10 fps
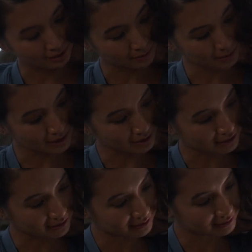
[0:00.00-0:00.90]
with you
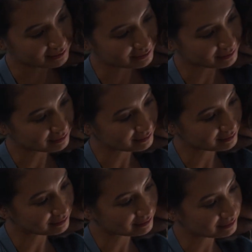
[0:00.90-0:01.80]
throughout the intimate
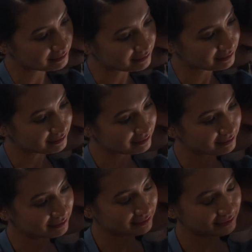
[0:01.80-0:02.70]
process.
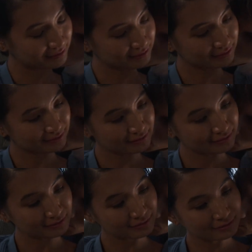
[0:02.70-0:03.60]
This is
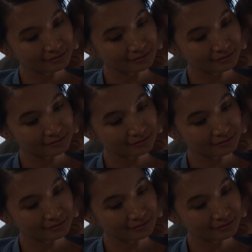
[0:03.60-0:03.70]
why,